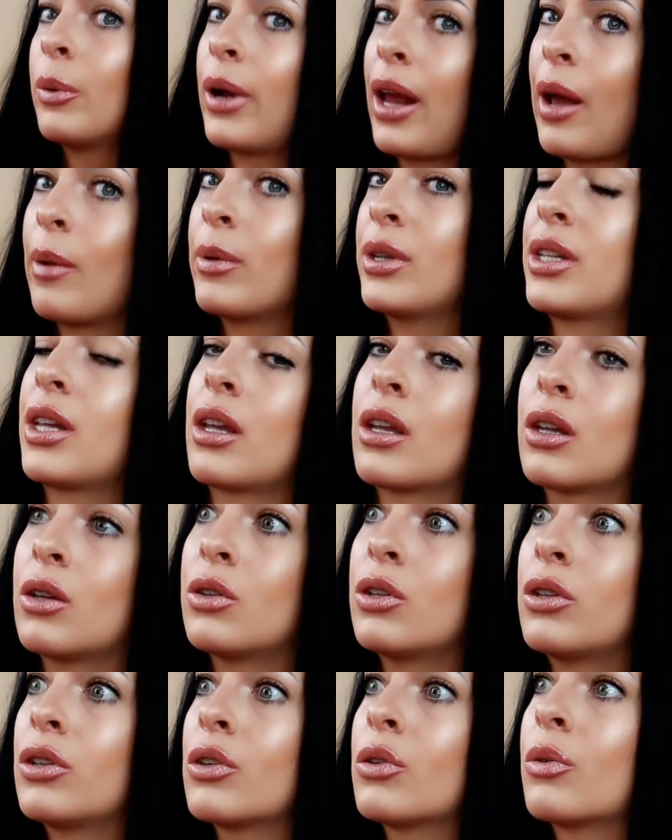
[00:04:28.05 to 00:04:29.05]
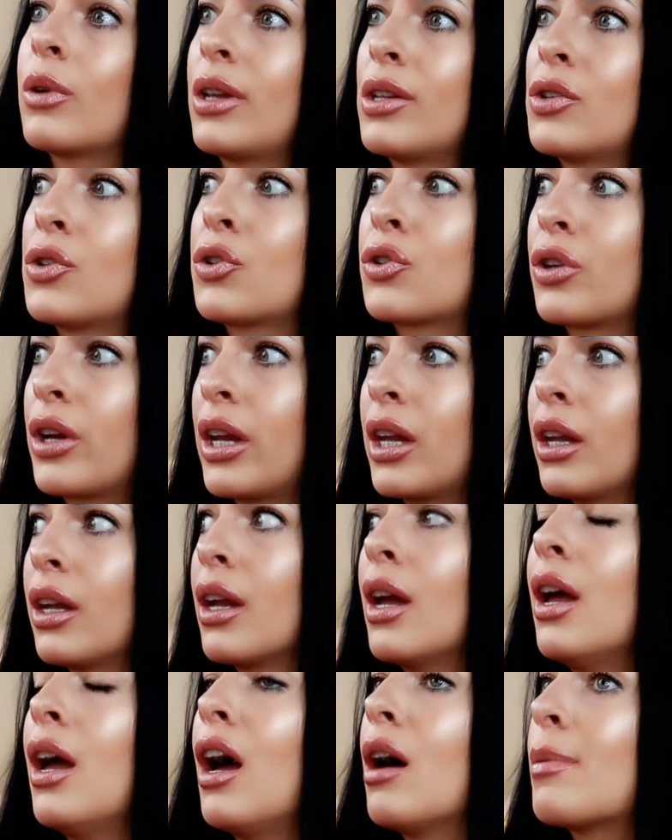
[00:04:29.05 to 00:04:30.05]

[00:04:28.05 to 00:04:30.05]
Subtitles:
what I would tell you to do is drink